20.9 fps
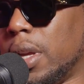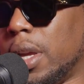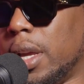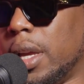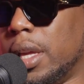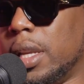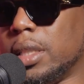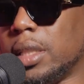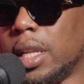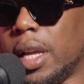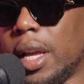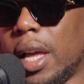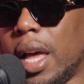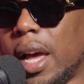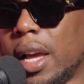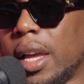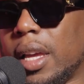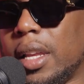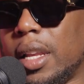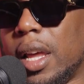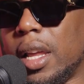And it's like, how
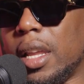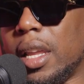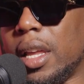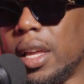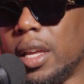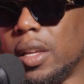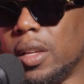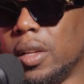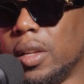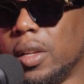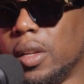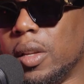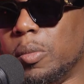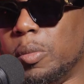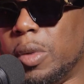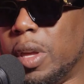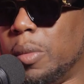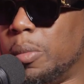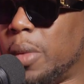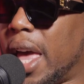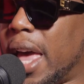can I like
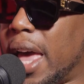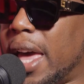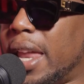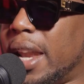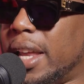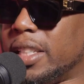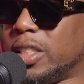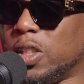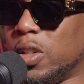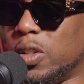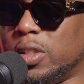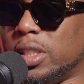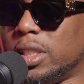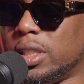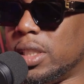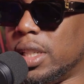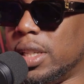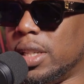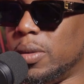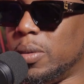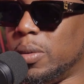be mad at certain
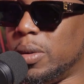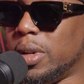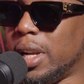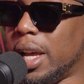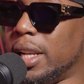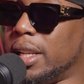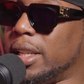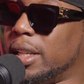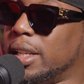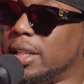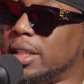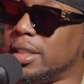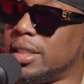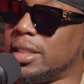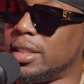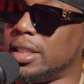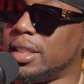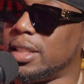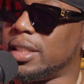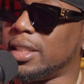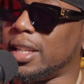shit when I did the
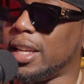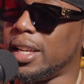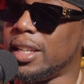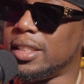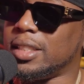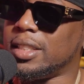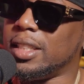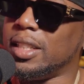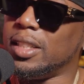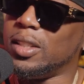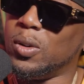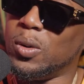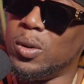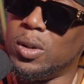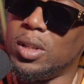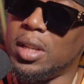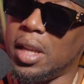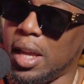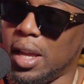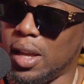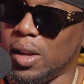shit that she doing
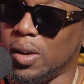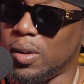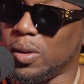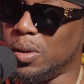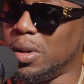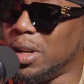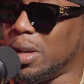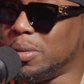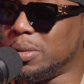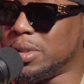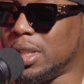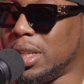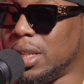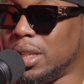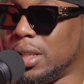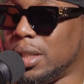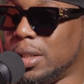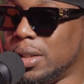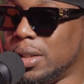now? You know what I'm saying?